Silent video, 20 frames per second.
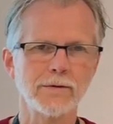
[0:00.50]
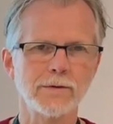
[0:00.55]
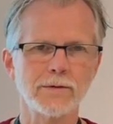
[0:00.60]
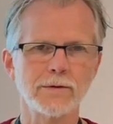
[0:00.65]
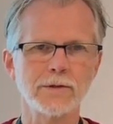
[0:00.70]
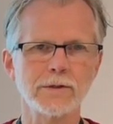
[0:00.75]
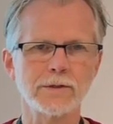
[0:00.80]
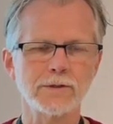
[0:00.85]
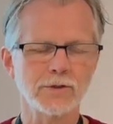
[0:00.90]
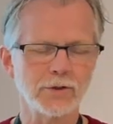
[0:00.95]

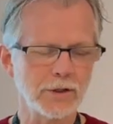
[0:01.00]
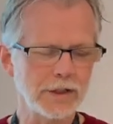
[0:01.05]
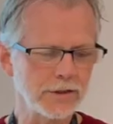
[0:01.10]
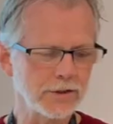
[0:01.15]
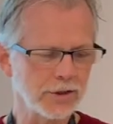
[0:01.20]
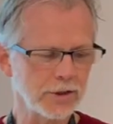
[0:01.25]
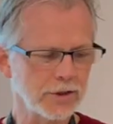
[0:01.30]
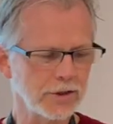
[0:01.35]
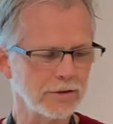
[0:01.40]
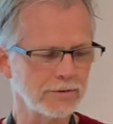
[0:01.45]
The
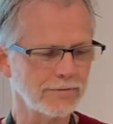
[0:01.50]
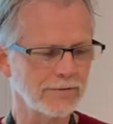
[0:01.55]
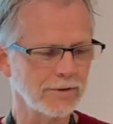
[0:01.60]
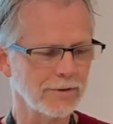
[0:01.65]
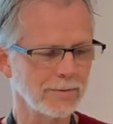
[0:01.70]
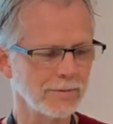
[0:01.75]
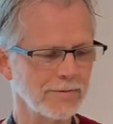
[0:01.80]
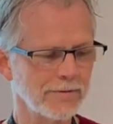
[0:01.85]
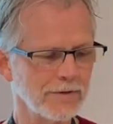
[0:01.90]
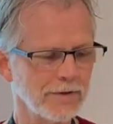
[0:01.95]
transition
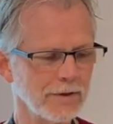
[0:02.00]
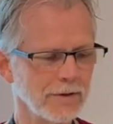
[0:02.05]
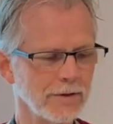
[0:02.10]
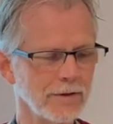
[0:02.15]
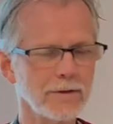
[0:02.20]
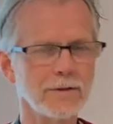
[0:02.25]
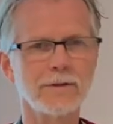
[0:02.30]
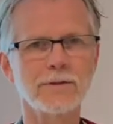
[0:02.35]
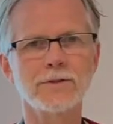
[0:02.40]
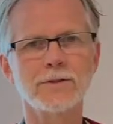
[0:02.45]
from
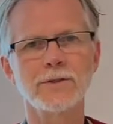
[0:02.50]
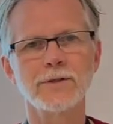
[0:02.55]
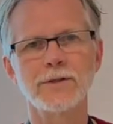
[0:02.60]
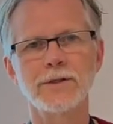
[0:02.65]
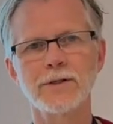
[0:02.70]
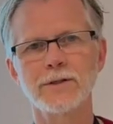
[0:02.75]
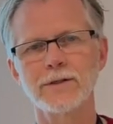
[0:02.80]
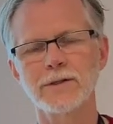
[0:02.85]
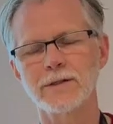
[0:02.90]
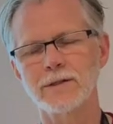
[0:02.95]
fetal to
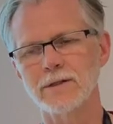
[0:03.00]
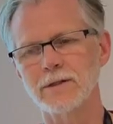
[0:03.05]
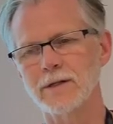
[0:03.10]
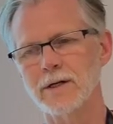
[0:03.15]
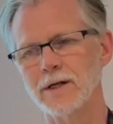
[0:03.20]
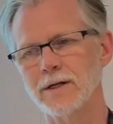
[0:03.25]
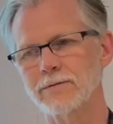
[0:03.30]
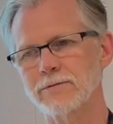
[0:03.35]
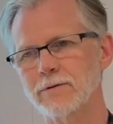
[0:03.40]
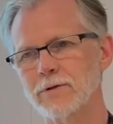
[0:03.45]
neonatal
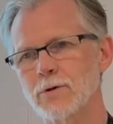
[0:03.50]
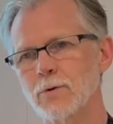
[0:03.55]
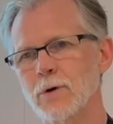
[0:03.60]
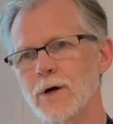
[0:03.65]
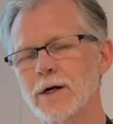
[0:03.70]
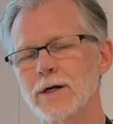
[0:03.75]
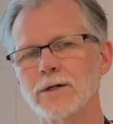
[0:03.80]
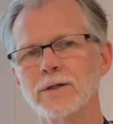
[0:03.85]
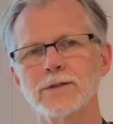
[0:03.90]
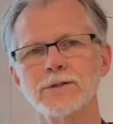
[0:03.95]
life
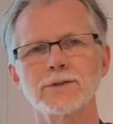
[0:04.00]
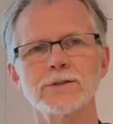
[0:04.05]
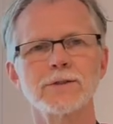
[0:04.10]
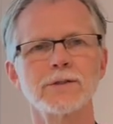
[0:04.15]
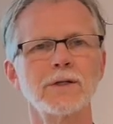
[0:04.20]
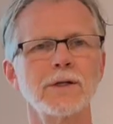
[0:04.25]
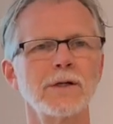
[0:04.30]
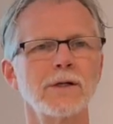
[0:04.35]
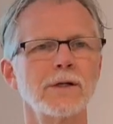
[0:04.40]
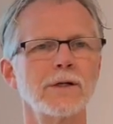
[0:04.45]
requires
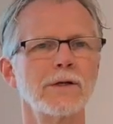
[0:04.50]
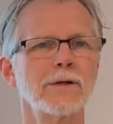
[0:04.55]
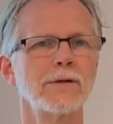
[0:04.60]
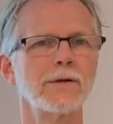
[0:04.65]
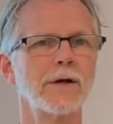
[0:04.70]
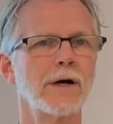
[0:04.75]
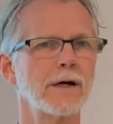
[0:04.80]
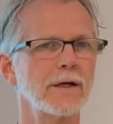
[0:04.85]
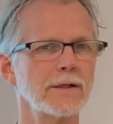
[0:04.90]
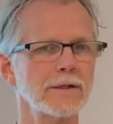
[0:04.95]

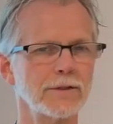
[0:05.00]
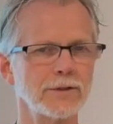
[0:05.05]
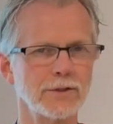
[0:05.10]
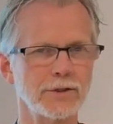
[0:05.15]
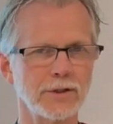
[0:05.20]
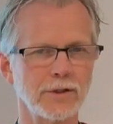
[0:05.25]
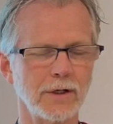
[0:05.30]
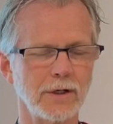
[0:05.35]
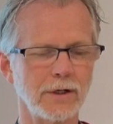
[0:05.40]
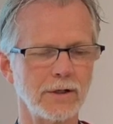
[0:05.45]

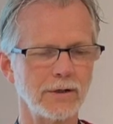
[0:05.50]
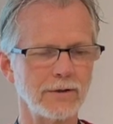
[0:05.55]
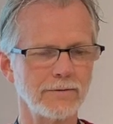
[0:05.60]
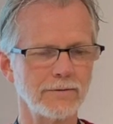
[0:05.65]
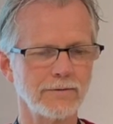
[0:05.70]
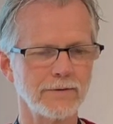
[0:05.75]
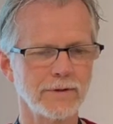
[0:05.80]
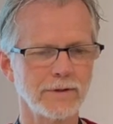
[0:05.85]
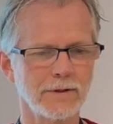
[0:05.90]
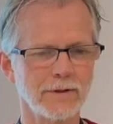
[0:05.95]
knowledge
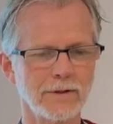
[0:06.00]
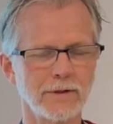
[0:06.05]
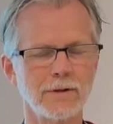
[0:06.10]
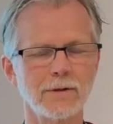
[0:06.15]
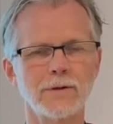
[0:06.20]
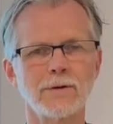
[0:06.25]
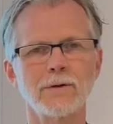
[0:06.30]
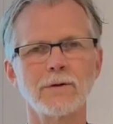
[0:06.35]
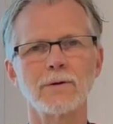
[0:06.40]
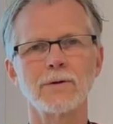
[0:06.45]
of
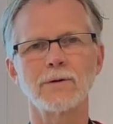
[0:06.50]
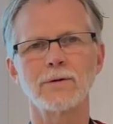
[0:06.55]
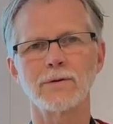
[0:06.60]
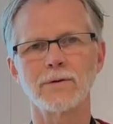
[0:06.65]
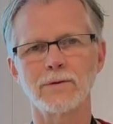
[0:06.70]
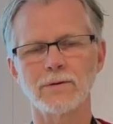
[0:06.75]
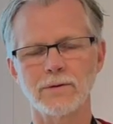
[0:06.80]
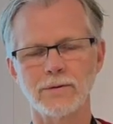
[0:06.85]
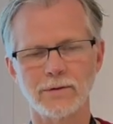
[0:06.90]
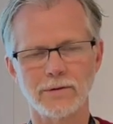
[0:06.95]

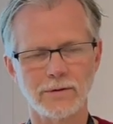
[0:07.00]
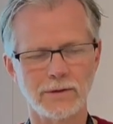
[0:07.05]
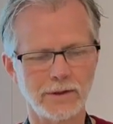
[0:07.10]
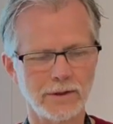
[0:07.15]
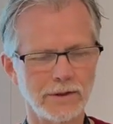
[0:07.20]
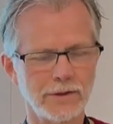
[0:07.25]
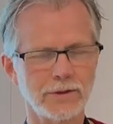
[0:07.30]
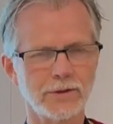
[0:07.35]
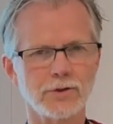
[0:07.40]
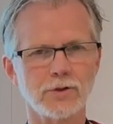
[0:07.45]

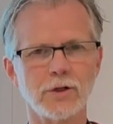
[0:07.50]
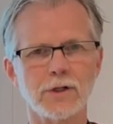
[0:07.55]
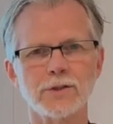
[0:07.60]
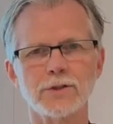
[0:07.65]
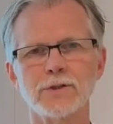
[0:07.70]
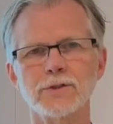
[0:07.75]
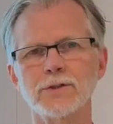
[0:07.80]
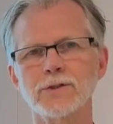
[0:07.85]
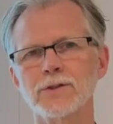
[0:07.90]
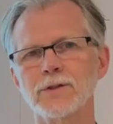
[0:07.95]
the
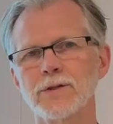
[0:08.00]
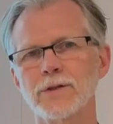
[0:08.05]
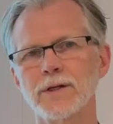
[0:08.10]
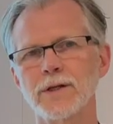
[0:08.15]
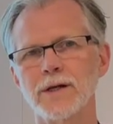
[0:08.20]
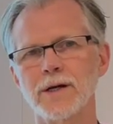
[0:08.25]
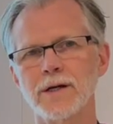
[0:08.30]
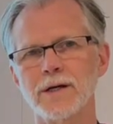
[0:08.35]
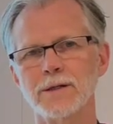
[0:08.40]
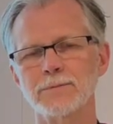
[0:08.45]
structures and
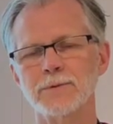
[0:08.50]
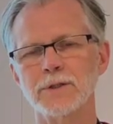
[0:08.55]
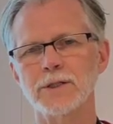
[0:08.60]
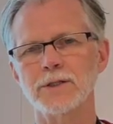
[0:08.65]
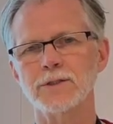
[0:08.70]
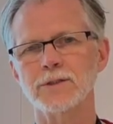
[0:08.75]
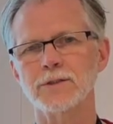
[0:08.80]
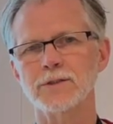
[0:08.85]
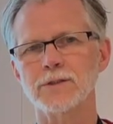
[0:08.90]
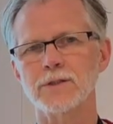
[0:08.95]
the
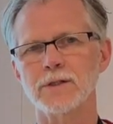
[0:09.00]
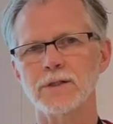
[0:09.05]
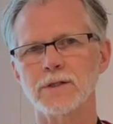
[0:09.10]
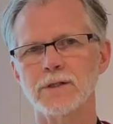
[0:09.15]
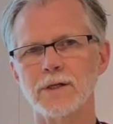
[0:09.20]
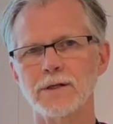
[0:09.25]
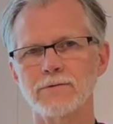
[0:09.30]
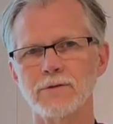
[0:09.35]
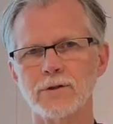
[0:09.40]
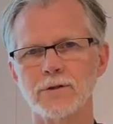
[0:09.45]
adaptations that
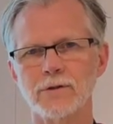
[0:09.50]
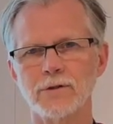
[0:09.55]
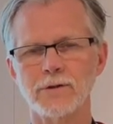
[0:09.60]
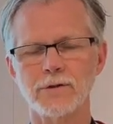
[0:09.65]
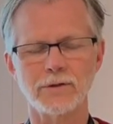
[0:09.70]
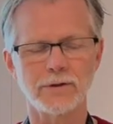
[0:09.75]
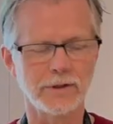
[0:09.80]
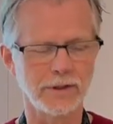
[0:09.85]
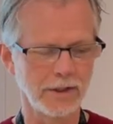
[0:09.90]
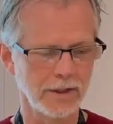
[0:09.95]
have
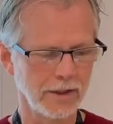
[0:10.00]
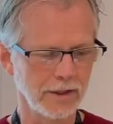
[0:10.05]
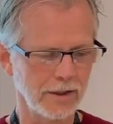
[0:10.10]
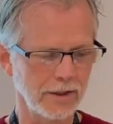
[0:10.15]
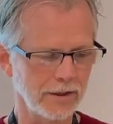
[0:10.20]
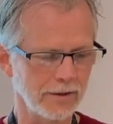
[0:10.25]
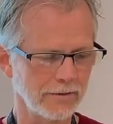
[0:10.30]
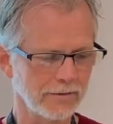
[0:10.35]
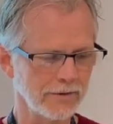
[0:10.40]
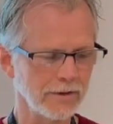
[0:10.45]
occurred
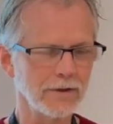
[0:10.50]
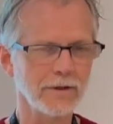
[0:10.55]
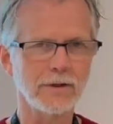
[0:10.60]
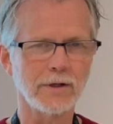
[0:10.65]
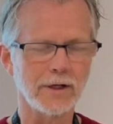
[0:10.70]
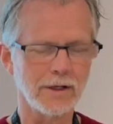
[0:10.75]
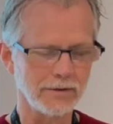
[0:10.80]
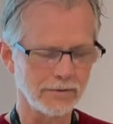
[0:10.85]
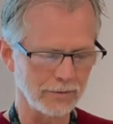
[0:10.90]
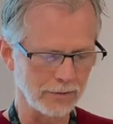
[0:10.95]
in fetal
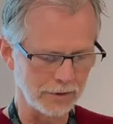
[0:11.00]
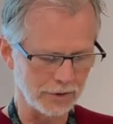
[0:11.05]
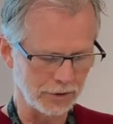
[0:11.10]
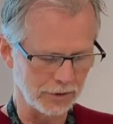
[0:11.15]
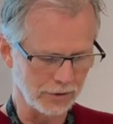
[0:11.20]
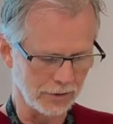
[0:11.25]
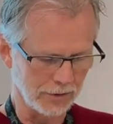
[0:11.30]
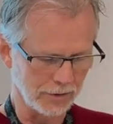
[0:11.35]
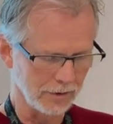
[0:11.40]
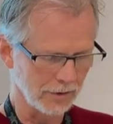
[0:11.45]
life, which
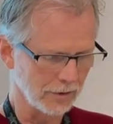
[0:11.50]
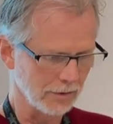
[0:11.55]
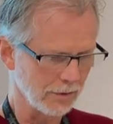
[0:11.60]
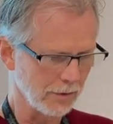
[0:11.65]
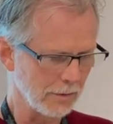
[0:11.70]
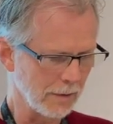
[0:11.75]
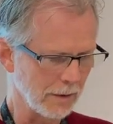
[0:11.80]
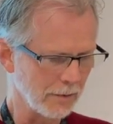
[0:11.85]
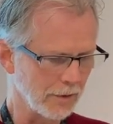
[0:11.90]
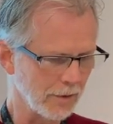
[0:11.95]
you'll
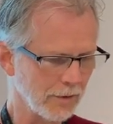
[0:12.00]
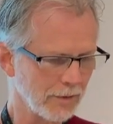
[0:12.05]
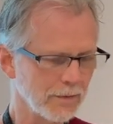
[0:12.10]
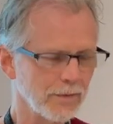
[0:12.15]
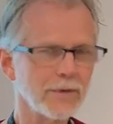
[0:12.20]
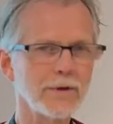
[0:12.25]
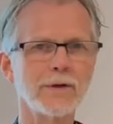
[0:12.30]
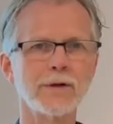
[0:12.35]
remember.